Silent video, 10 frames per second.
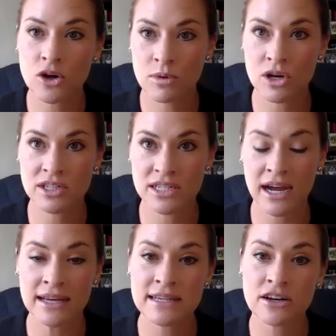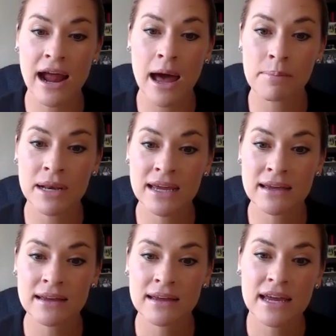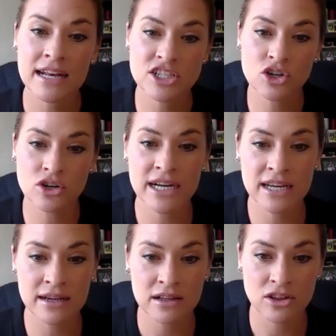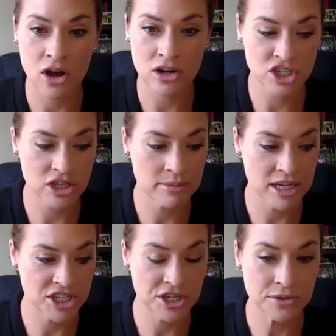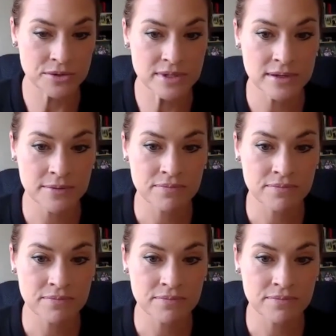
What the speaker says: home cooked diets that are happening and it's creating long-term issues.